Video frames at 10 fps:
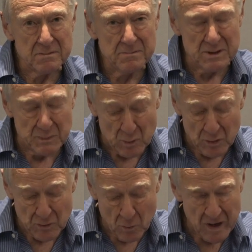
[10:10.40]

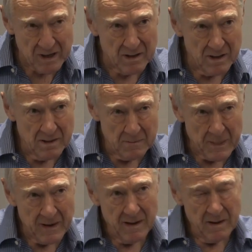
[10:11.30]
support the weak.
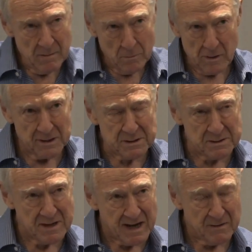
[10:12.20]
Words
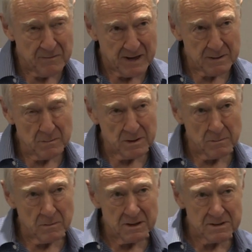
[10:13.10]
to that effect were the
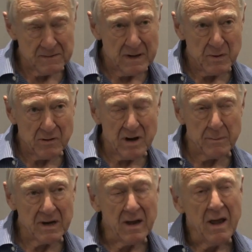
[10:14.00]
words of
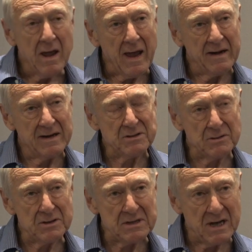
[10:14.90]
Hammurabi. And as a
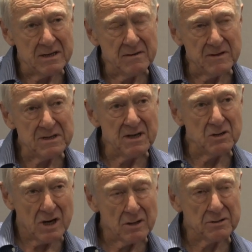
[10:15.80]
result of this
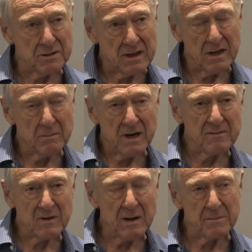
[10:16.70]
injunction, it might
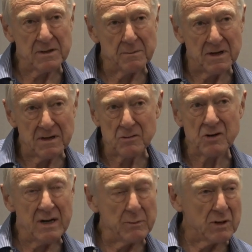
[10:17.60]
have come to him in a
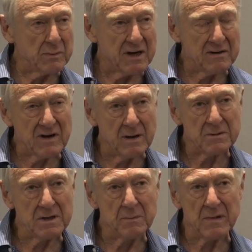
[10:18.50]
dream, or it might have come
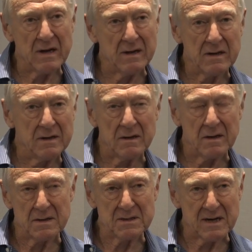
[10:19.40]
to him
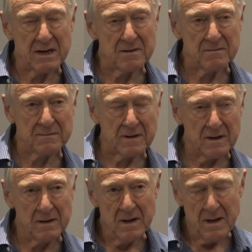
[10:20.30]
in a state
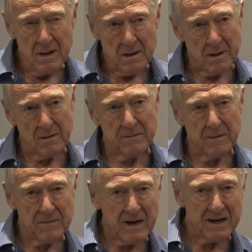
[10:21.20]

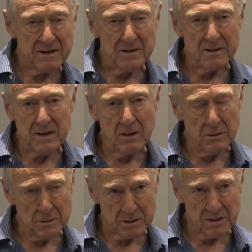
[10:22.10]
of heightened
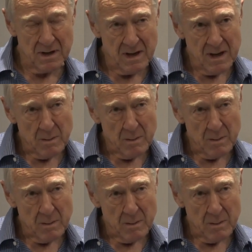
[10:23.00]
delusion.